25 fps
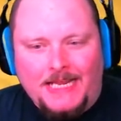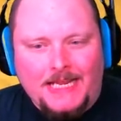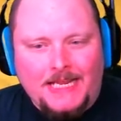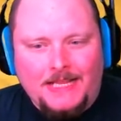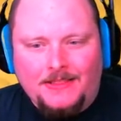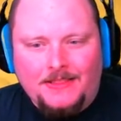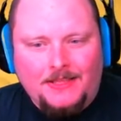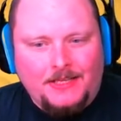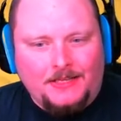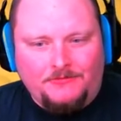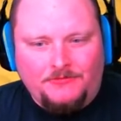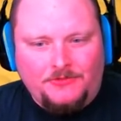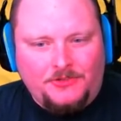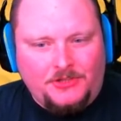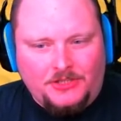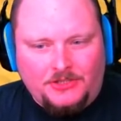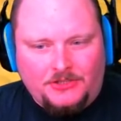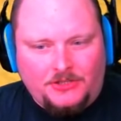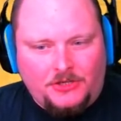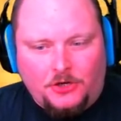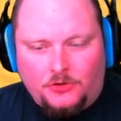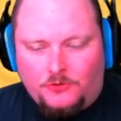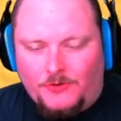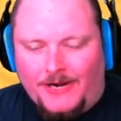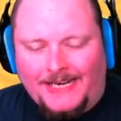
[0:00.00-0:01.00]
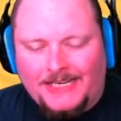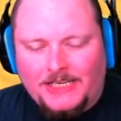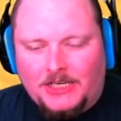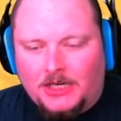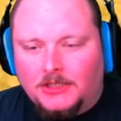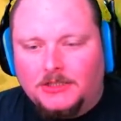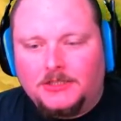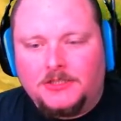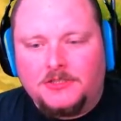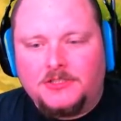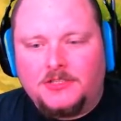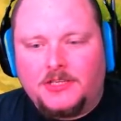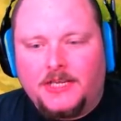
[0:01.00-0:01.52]
the correct
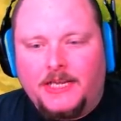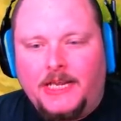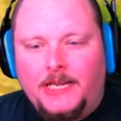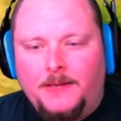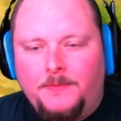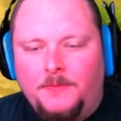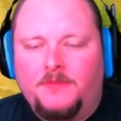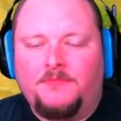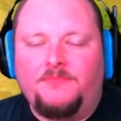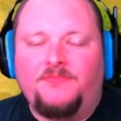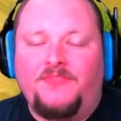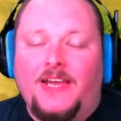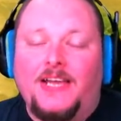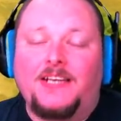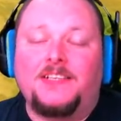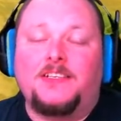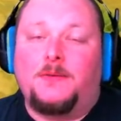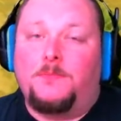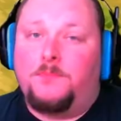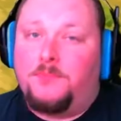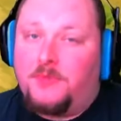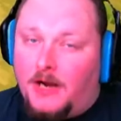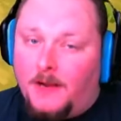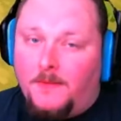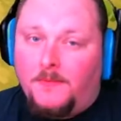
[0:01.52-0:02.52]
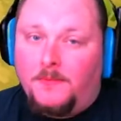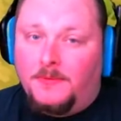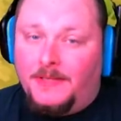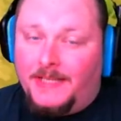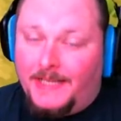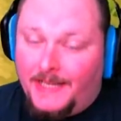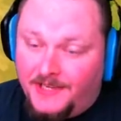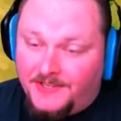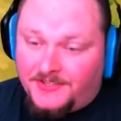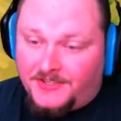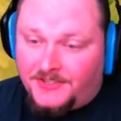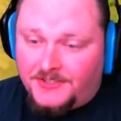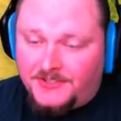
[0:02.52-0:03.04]
color scheme. In fact, it probably
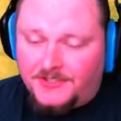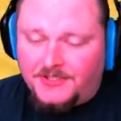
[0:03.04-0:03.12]
isn't.